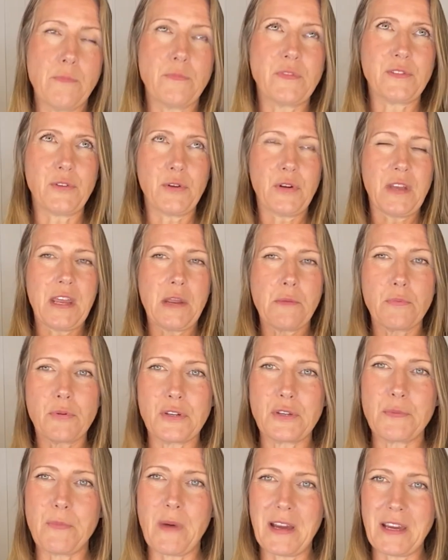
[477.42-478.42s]
I'm sort of getting
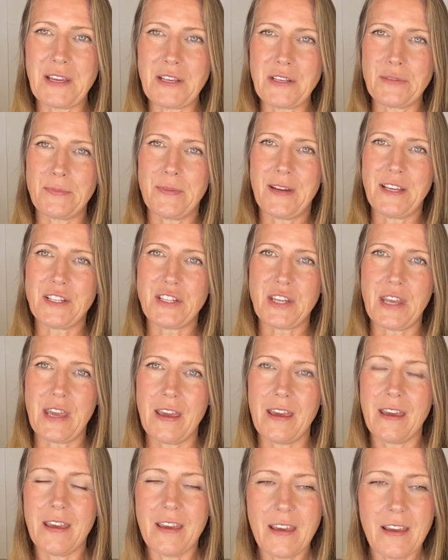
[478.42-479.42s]
pushed back into my
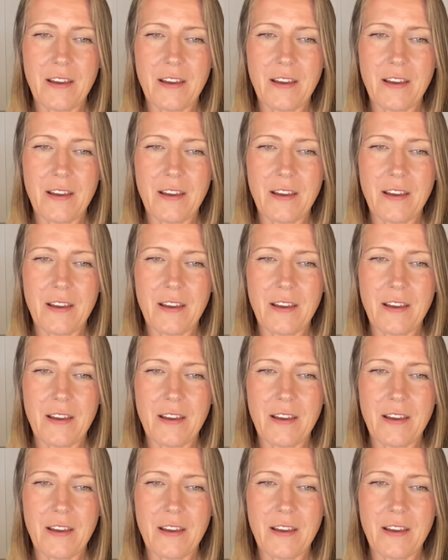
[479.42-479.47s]
chair.